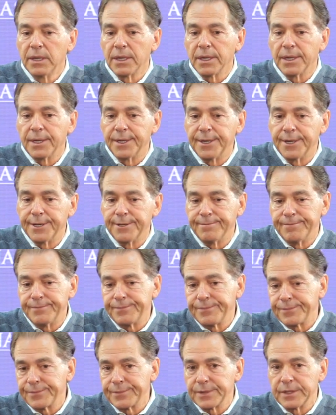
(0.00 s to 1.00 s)
Um,
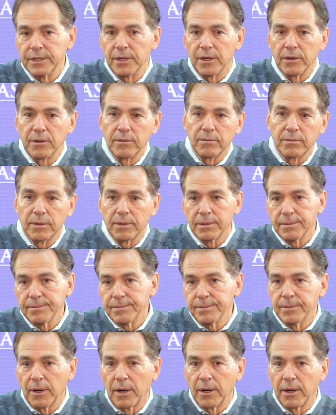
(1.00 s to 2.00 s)
you know,
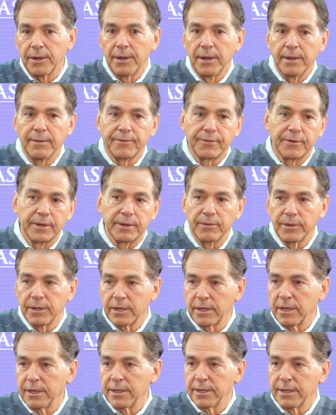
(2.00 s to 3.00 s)
Marlon Humphrey would
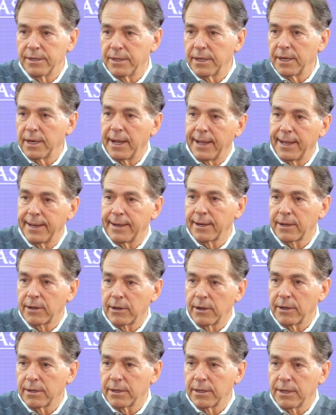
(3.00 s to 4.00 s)
tell you that I had to
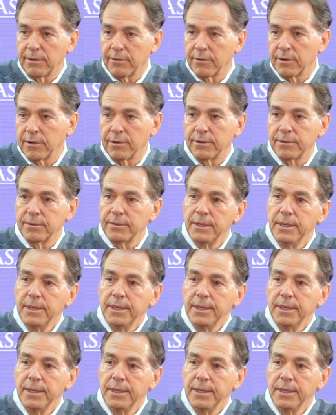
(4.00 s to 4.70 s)
cover